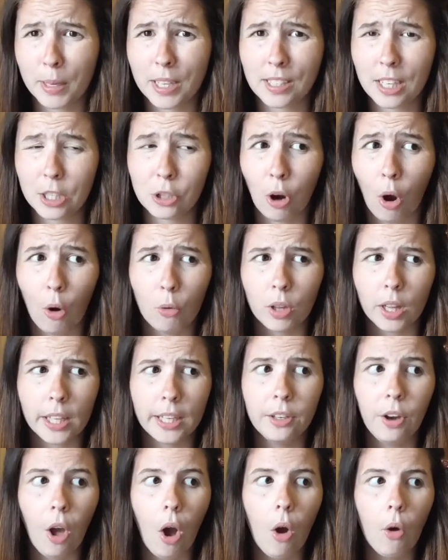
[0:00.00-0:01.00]
Because I
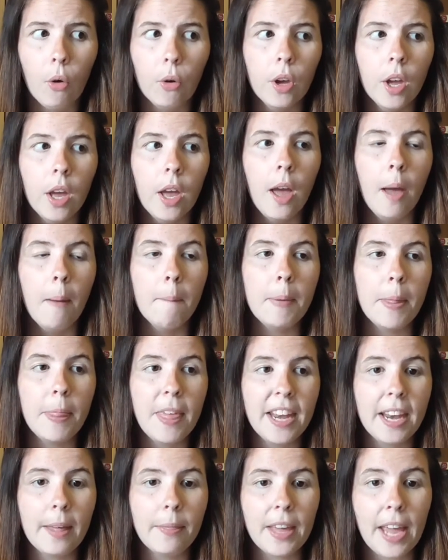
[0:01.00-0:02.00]
totally know. But
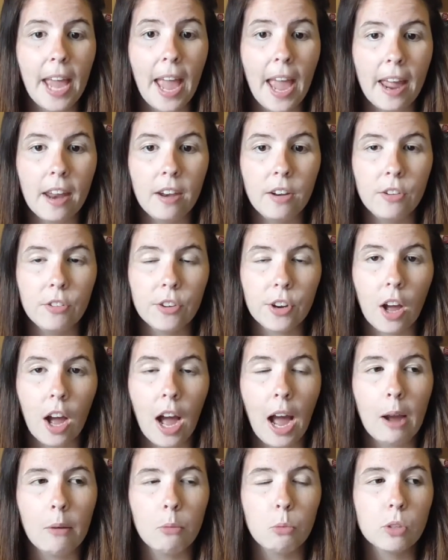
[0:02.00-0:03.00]
then at the end,
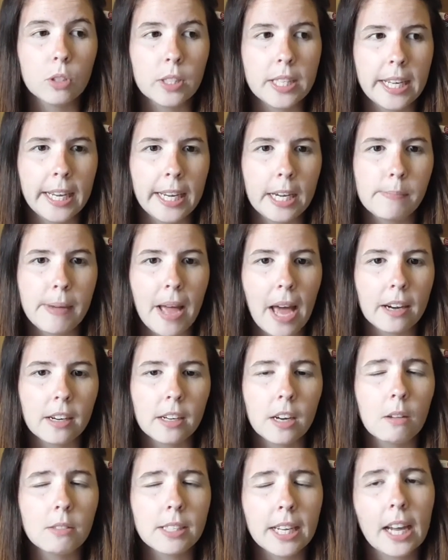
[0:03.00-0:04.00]
I was thinking about it
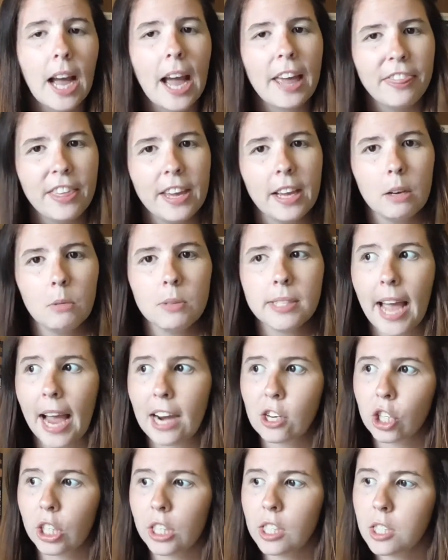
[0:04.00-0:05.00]
and I was like, I think it was
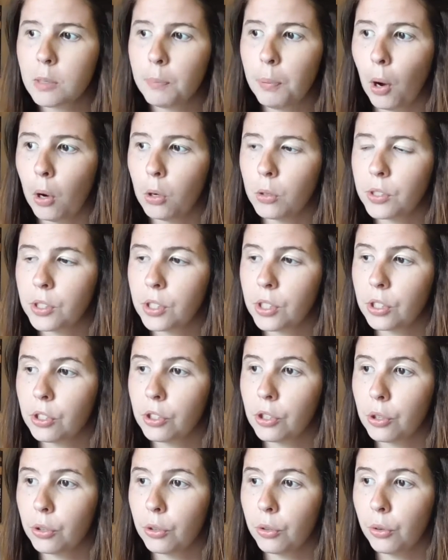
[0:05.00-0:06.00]
actually
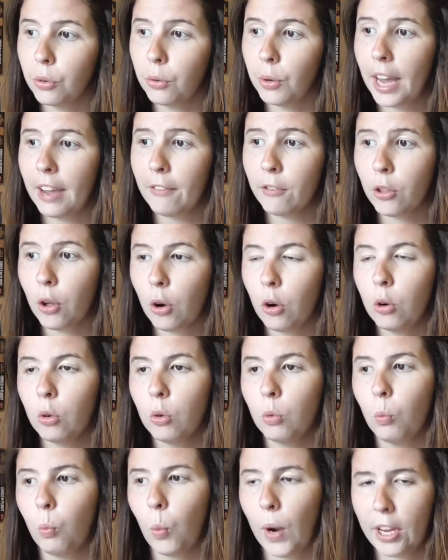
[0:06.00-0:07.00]
supposed to, even
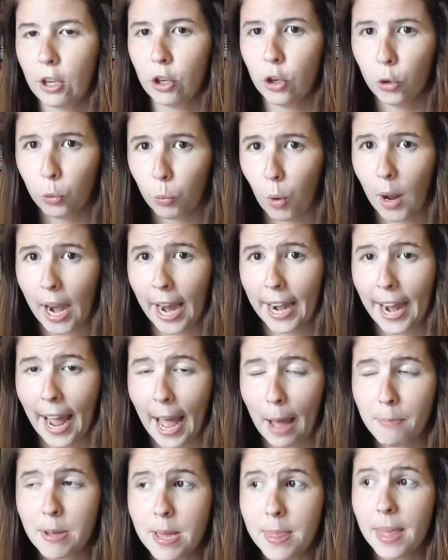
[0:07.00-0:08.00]
though we knew what had
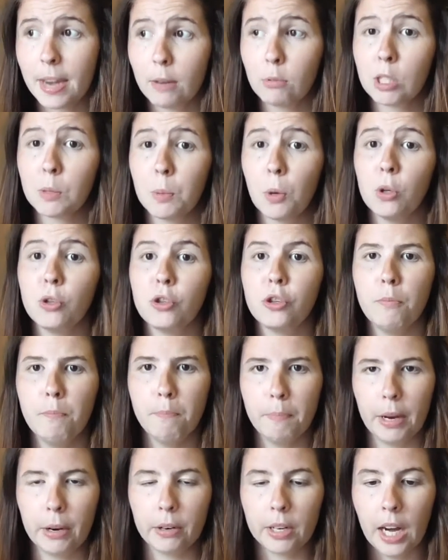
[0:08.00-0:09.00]
happened, that it was supposed to
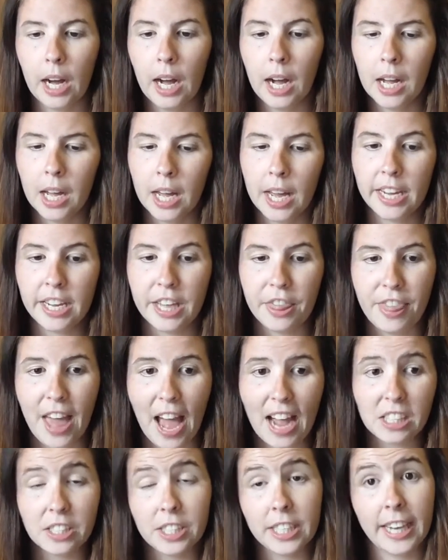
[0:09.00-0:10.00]
mirror
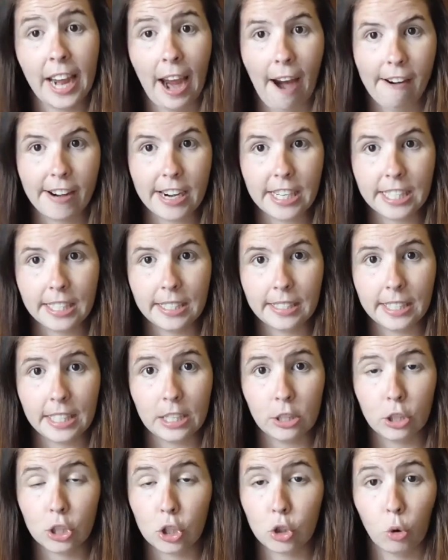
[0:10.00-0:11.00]
that the characters
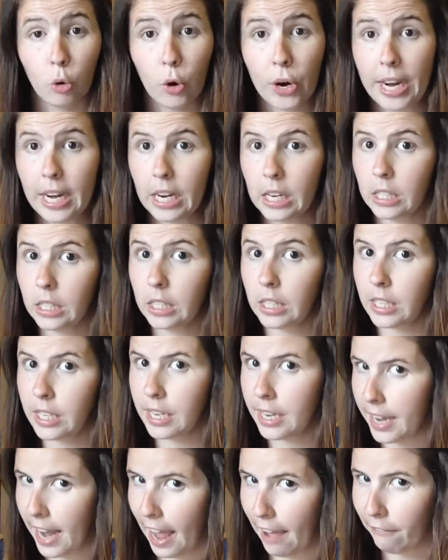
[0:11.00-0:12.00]
in the story
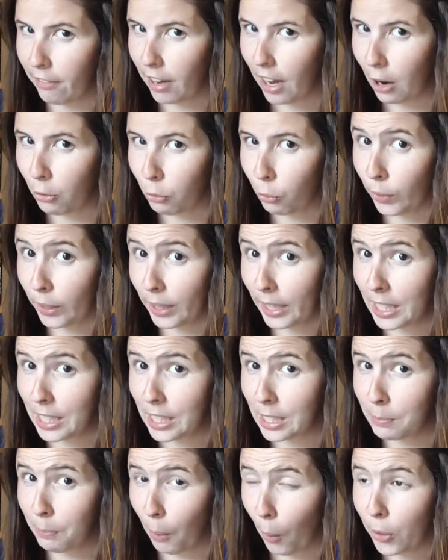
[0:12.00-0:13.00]
never really
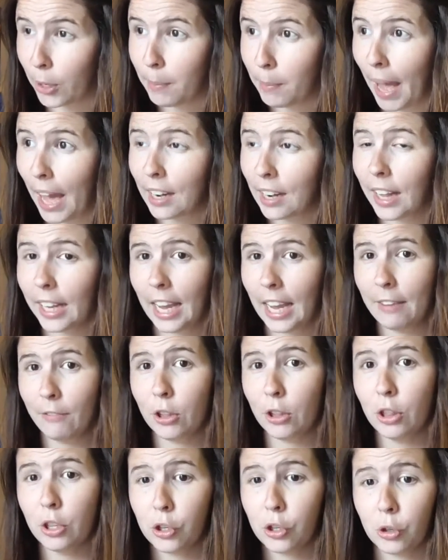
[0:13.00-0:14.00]
spoke about it. Like,
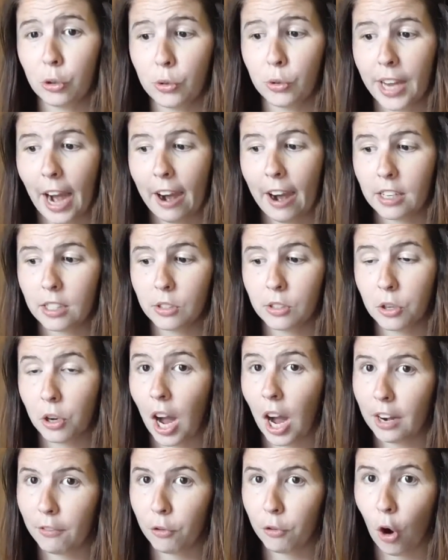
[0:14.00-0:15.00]
even the two characters who
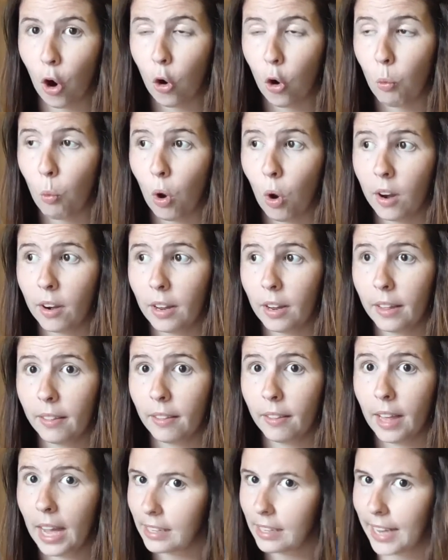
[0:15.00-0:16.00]
kind of know what
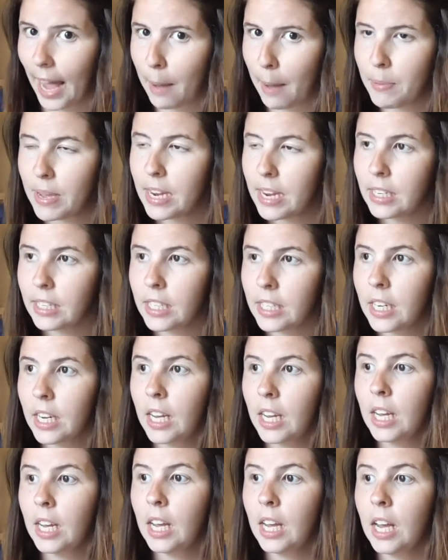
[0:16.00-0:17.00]
has happened,
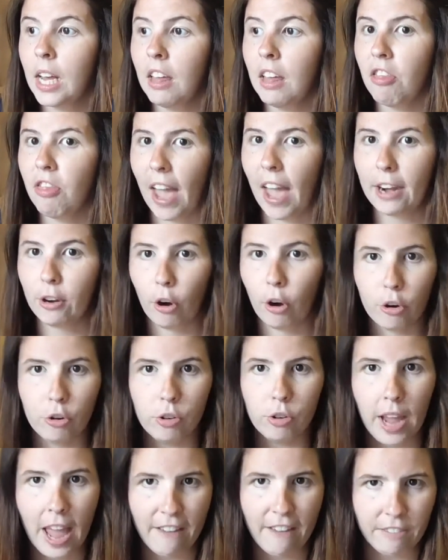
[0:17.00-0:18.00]
they
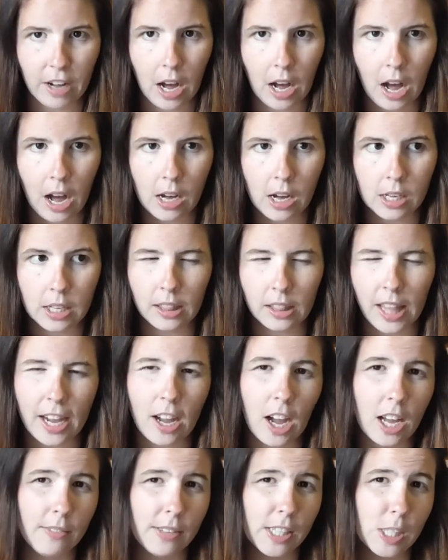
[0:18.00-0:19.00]
don't ever,
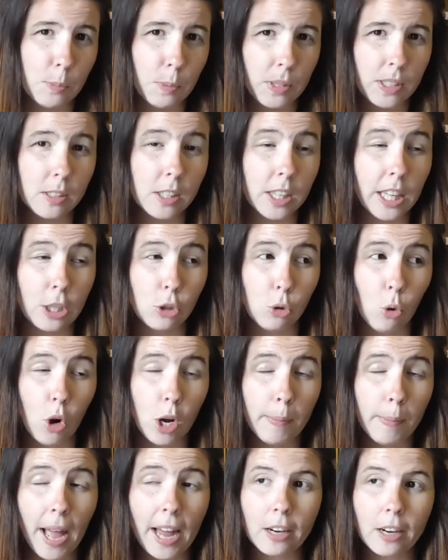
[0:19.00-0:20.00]
like, kind of explicitly
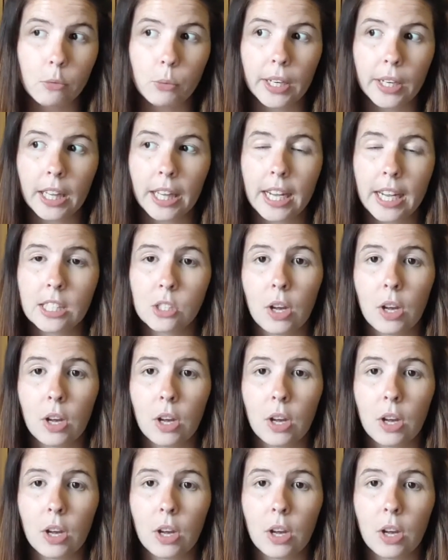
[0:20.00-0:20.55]
talk about it, really.